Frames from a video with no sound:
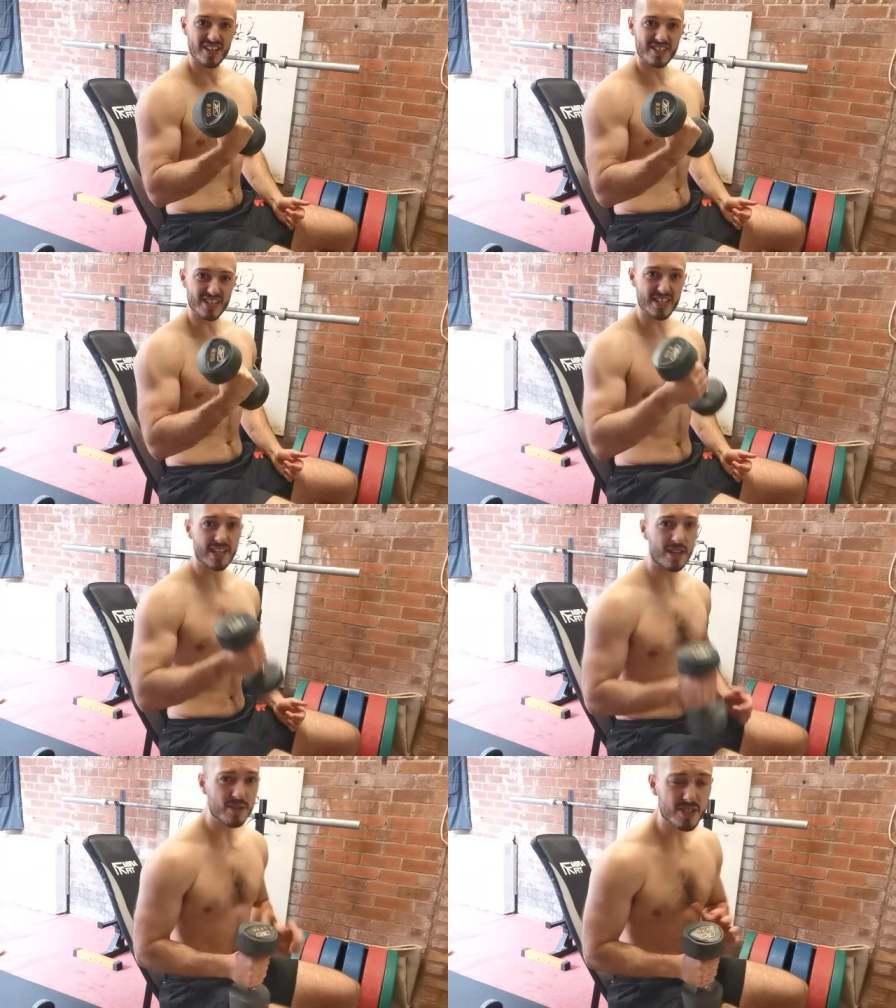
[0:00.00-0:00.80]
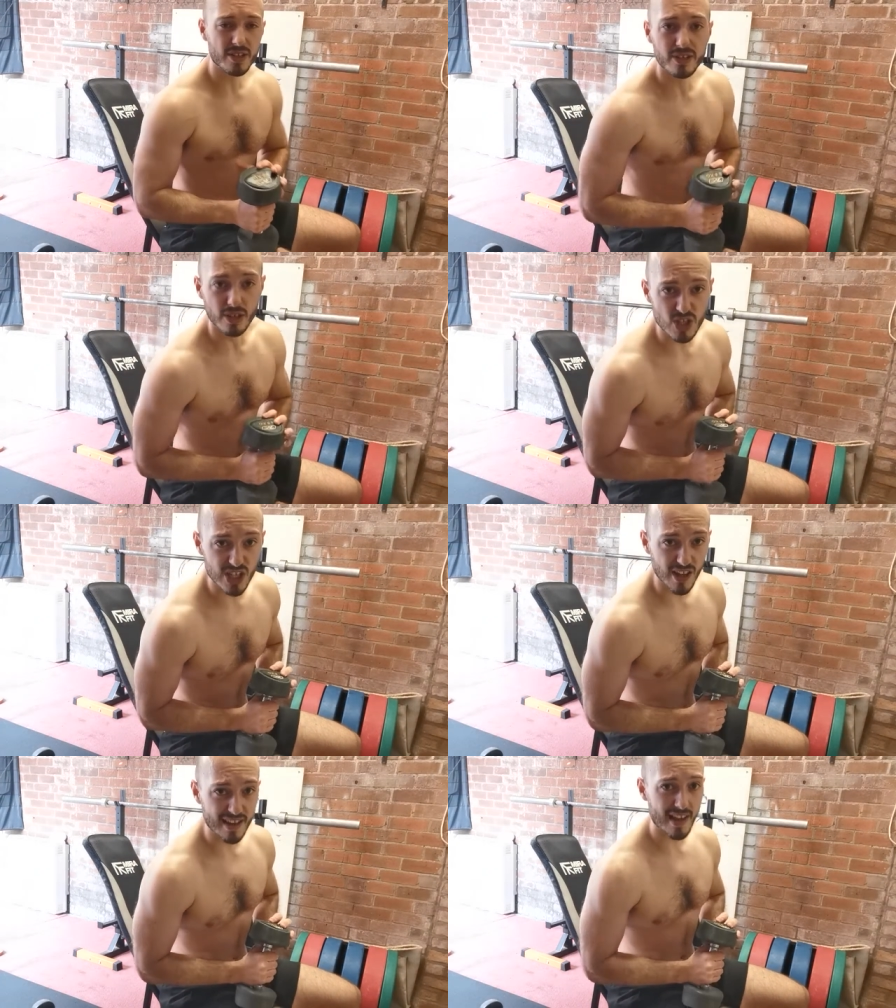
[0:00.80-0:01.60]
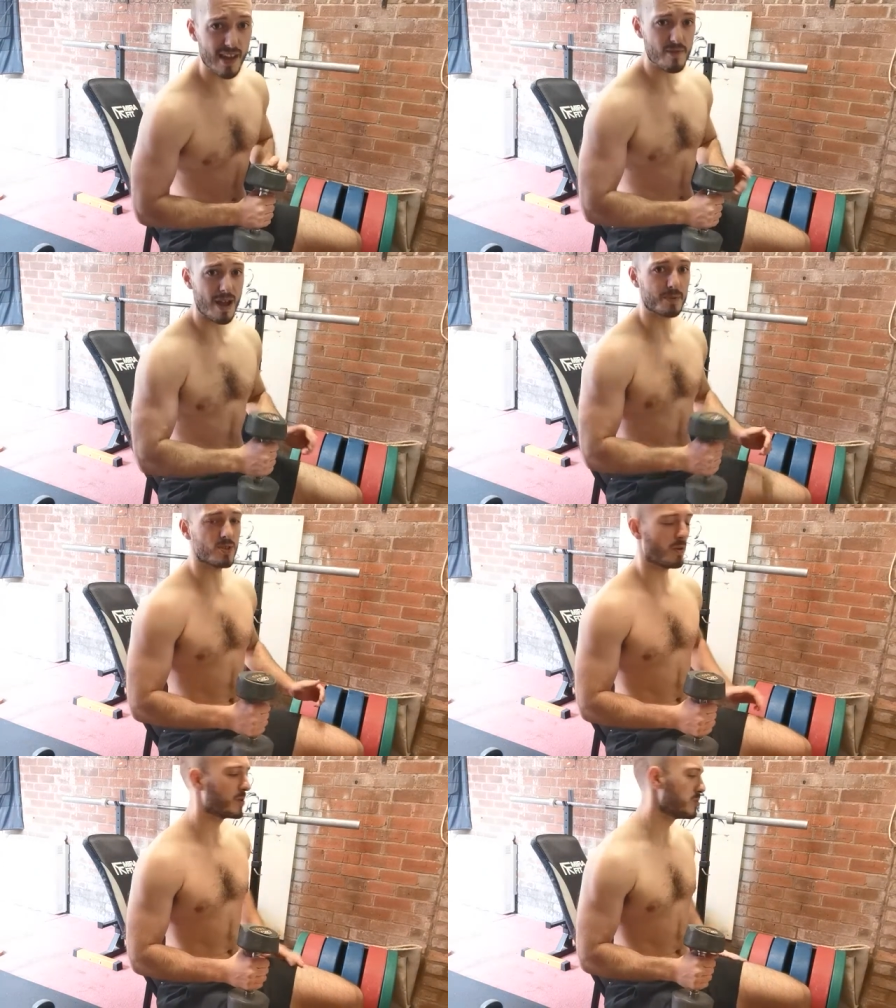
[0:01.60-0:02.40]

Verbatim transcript: six kilos, go slightly higher reps as well.